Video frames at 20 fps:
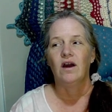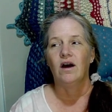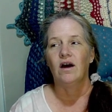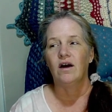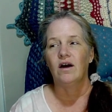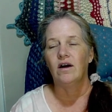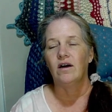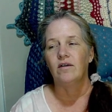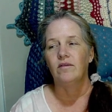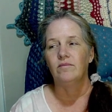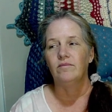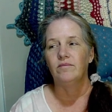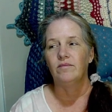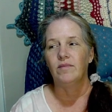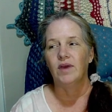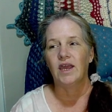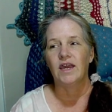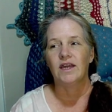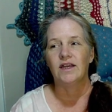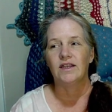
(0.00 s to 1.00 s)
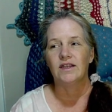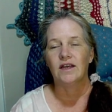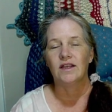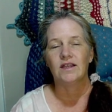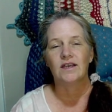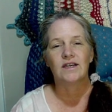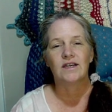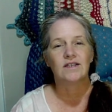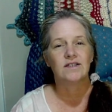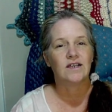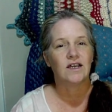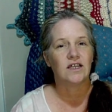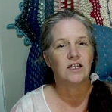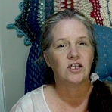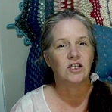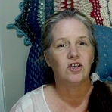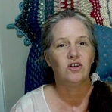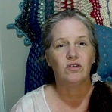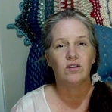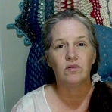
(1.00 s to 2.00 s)
um, and like i said
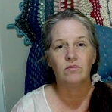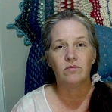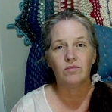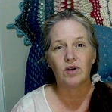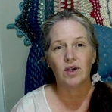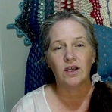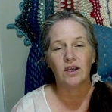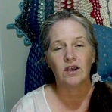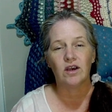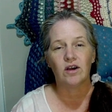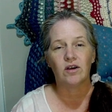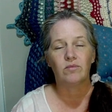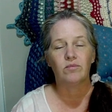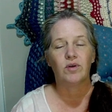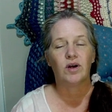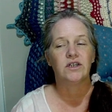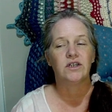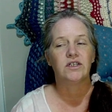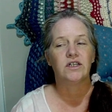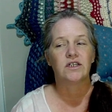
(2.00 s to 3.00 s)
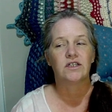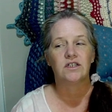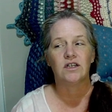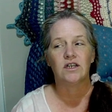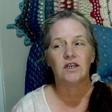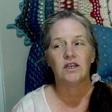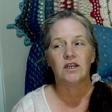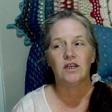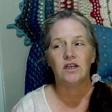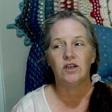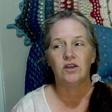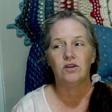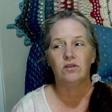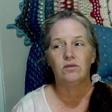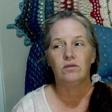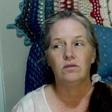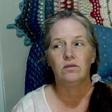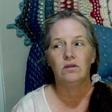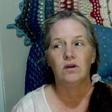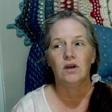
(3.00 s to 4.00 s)
you can bring a yarn project
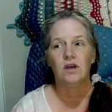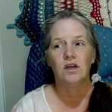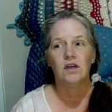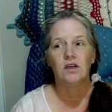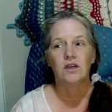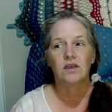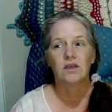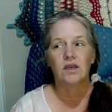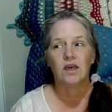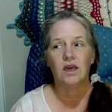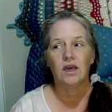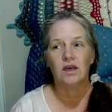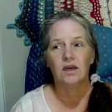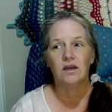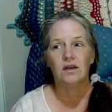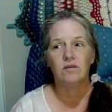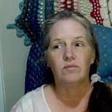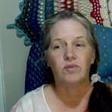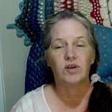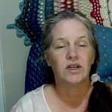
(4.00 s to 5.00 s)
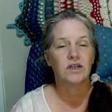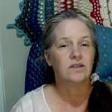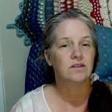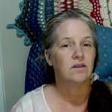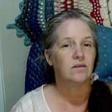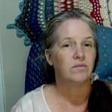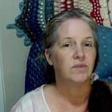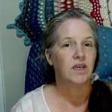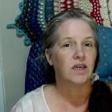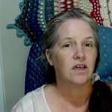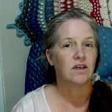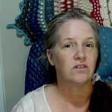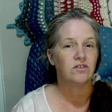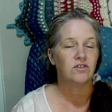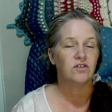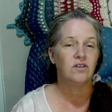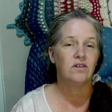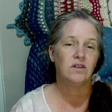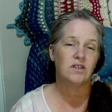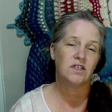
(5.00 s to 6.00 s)
you can bring something else
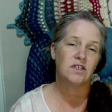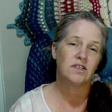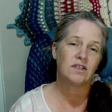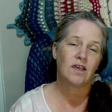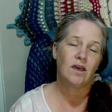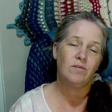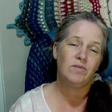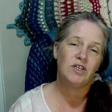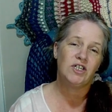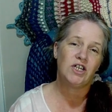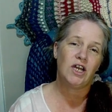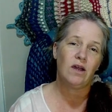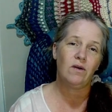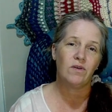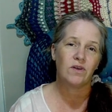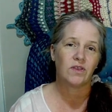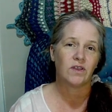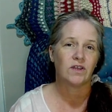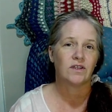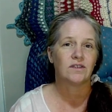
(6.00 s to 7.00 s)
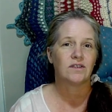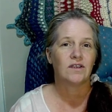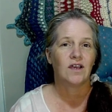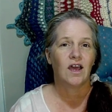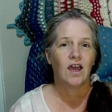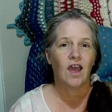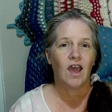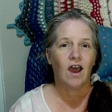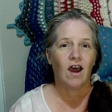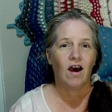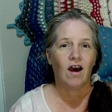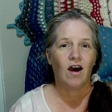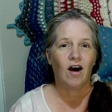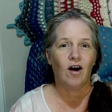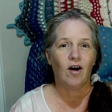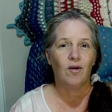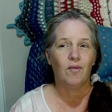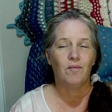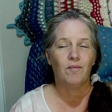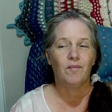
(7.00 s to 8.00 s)
or you can just come and chat with us
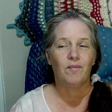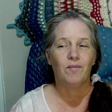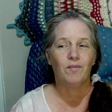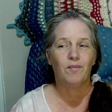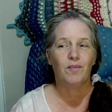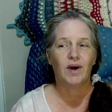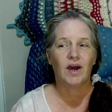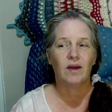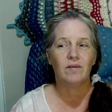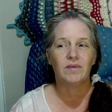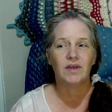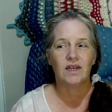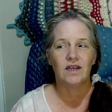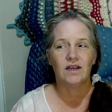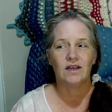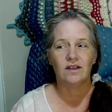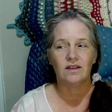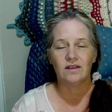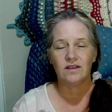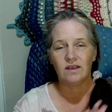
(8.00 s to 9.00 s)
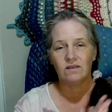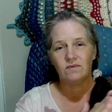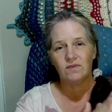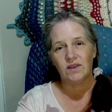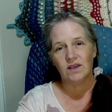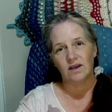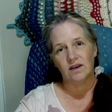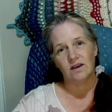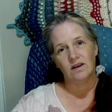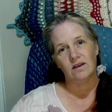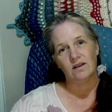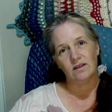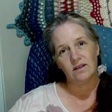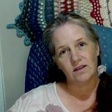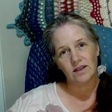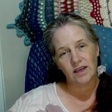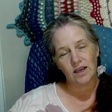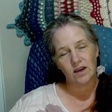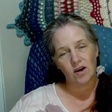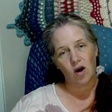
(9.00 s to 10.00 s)
um, but i'm going to leave the
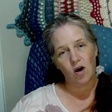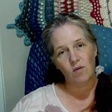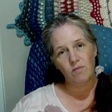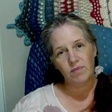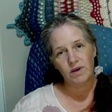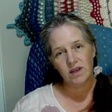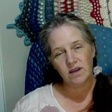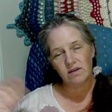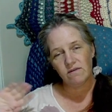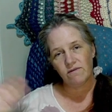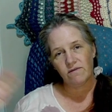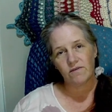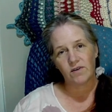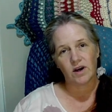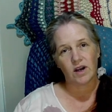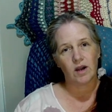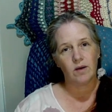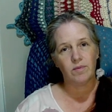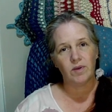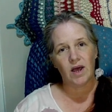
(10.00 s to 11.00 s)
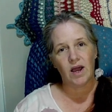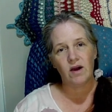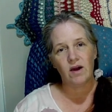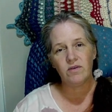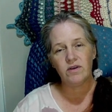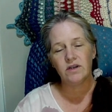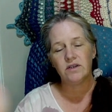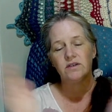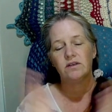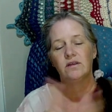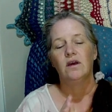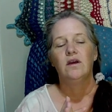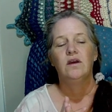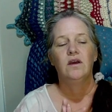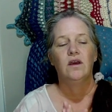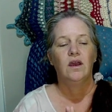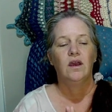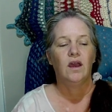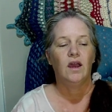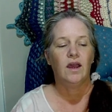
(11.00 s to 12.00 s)
link open for a couple hours
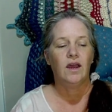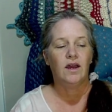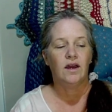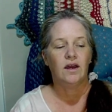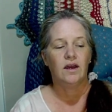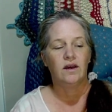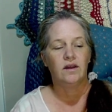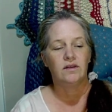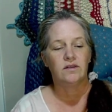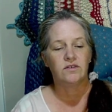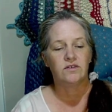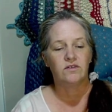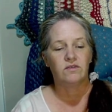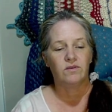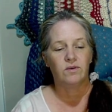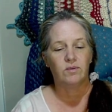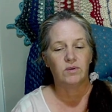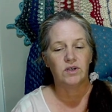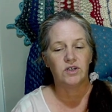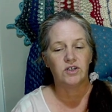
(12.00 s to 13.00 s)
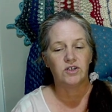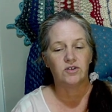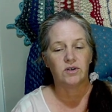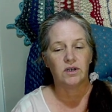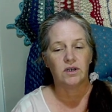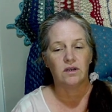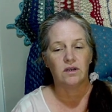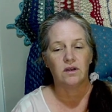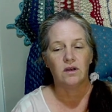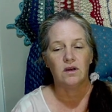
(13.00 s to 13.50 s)
and so if you want to join